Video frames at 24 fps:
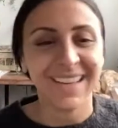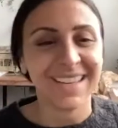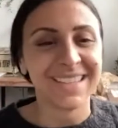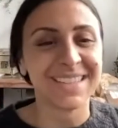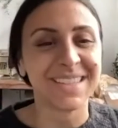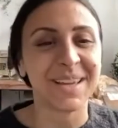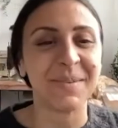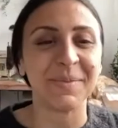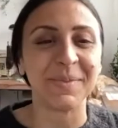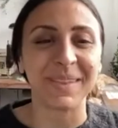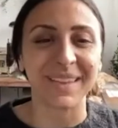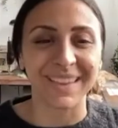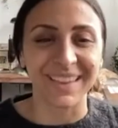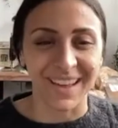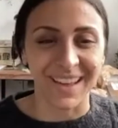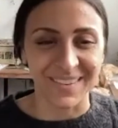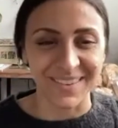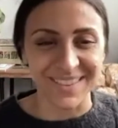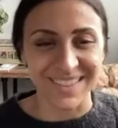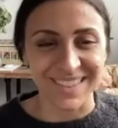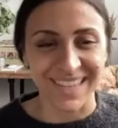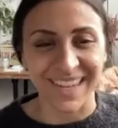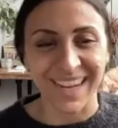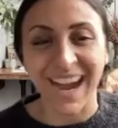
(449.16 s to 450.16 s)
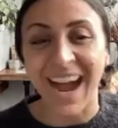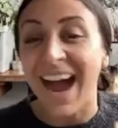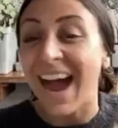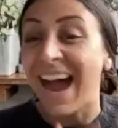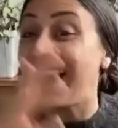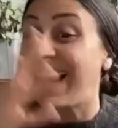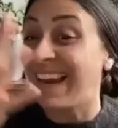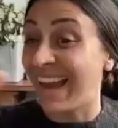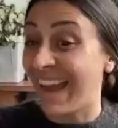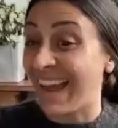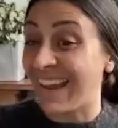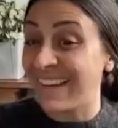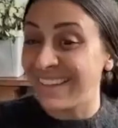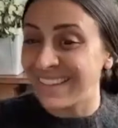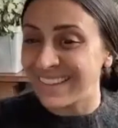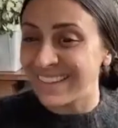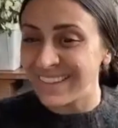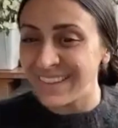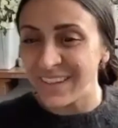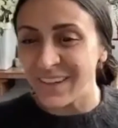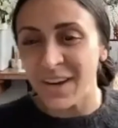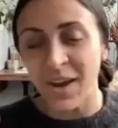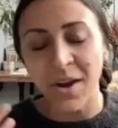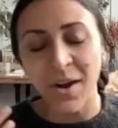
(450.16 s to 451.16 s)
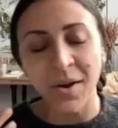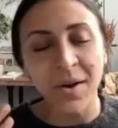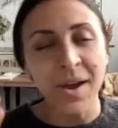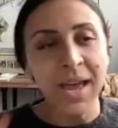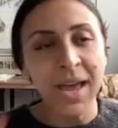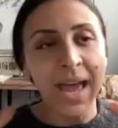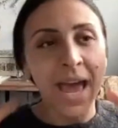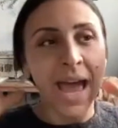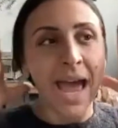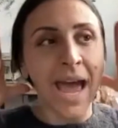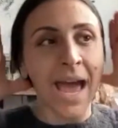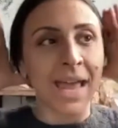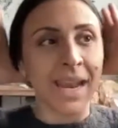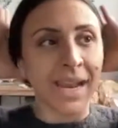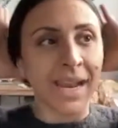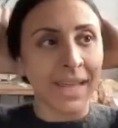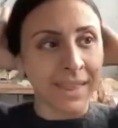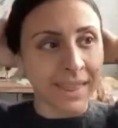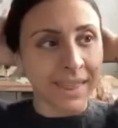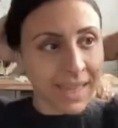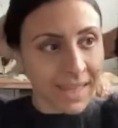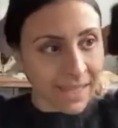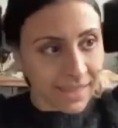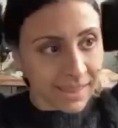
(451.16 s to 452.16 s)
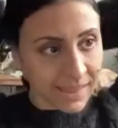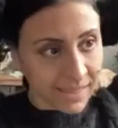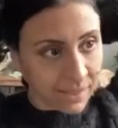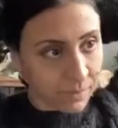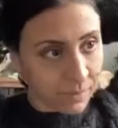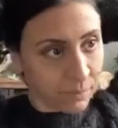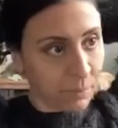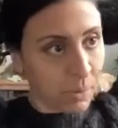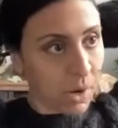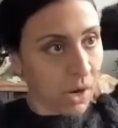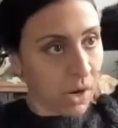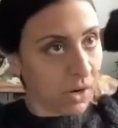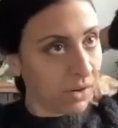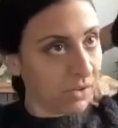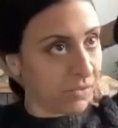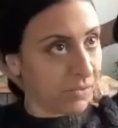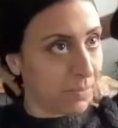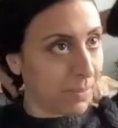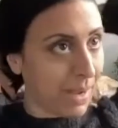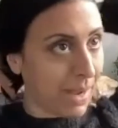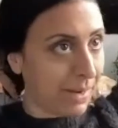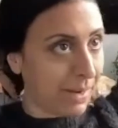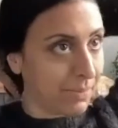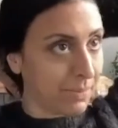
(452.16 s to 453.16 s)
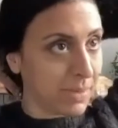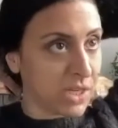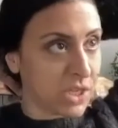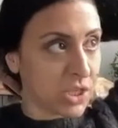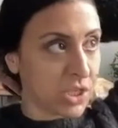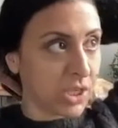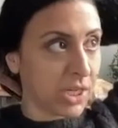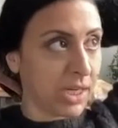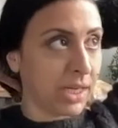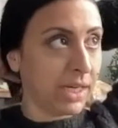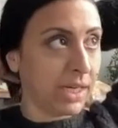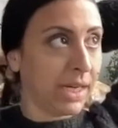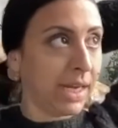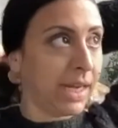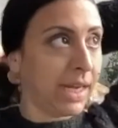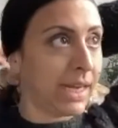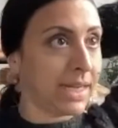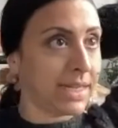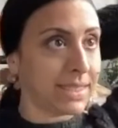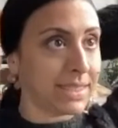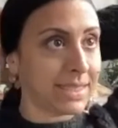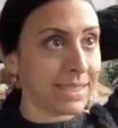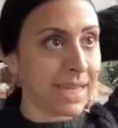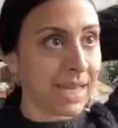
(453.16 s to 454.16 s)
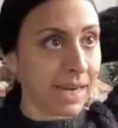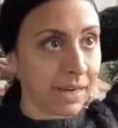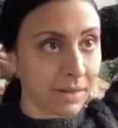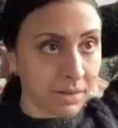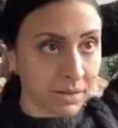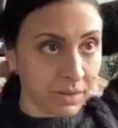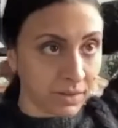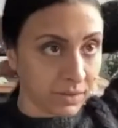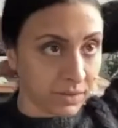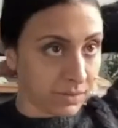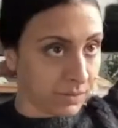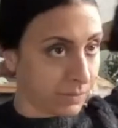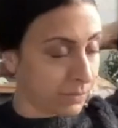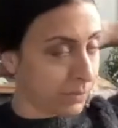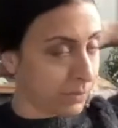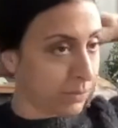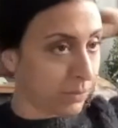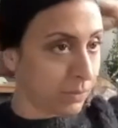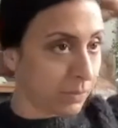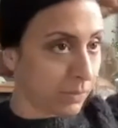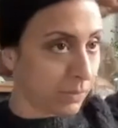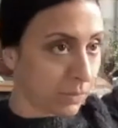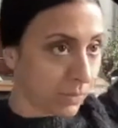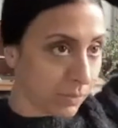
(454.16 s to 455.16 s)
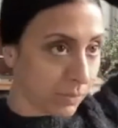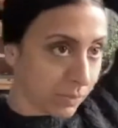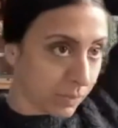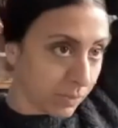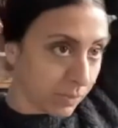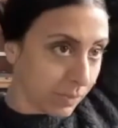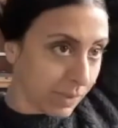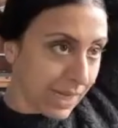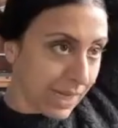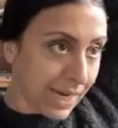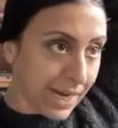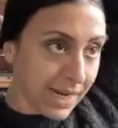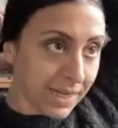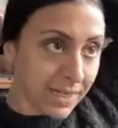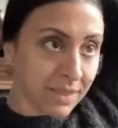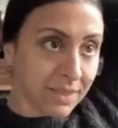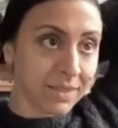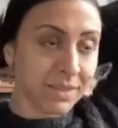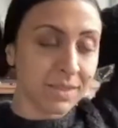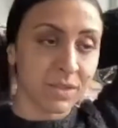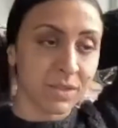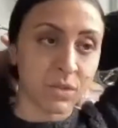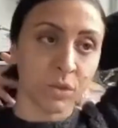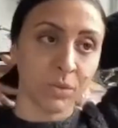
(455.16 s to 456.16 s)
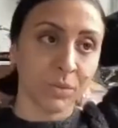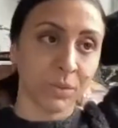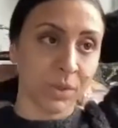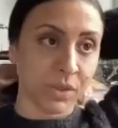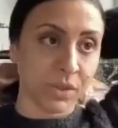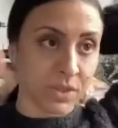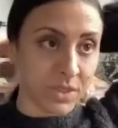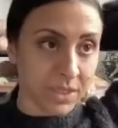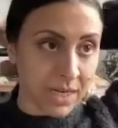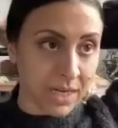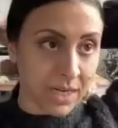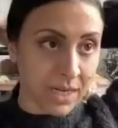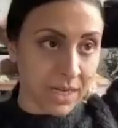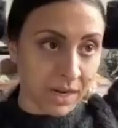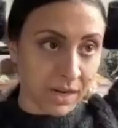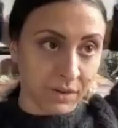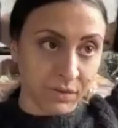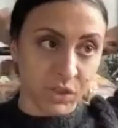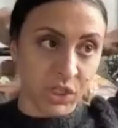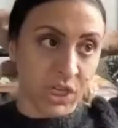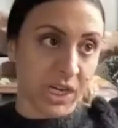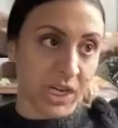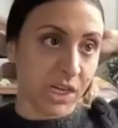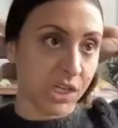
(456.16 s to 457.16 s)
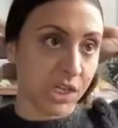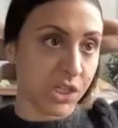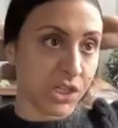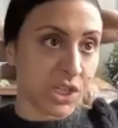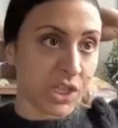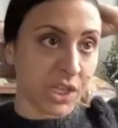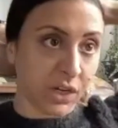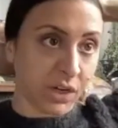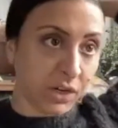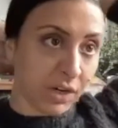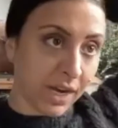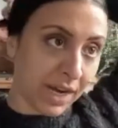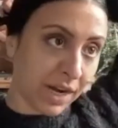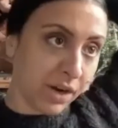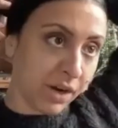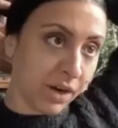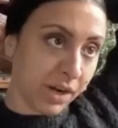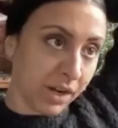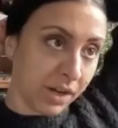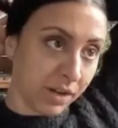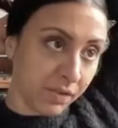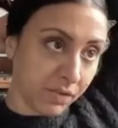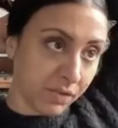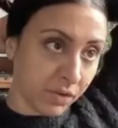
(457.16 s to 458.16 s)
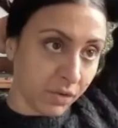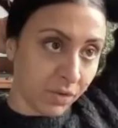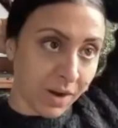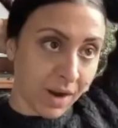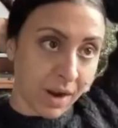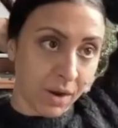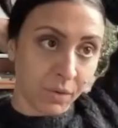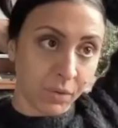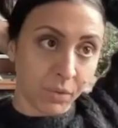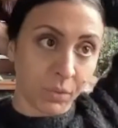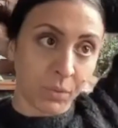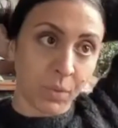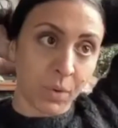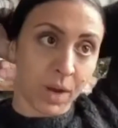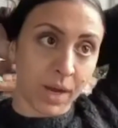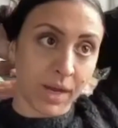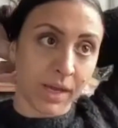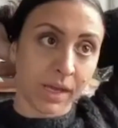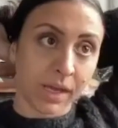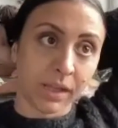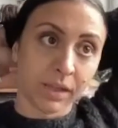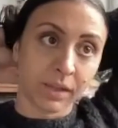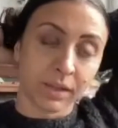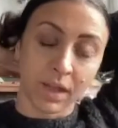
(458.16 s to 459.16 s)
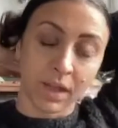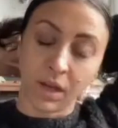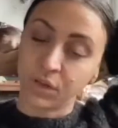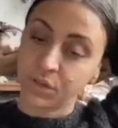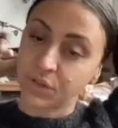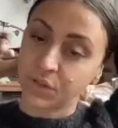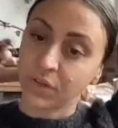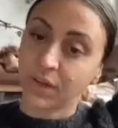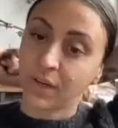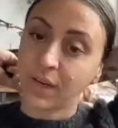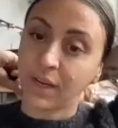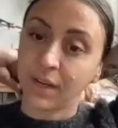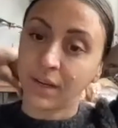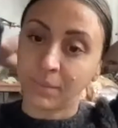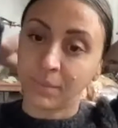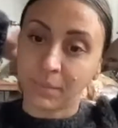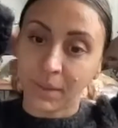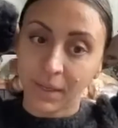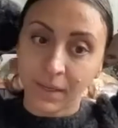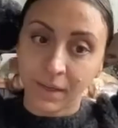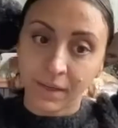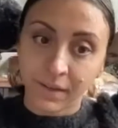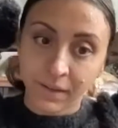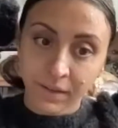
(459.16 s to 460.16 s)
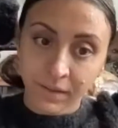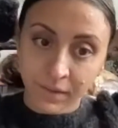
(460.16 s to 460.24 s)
something that was like high end, you know? And I think that part of my mission is getting consumers to kind of change their narrative around what luxury can be.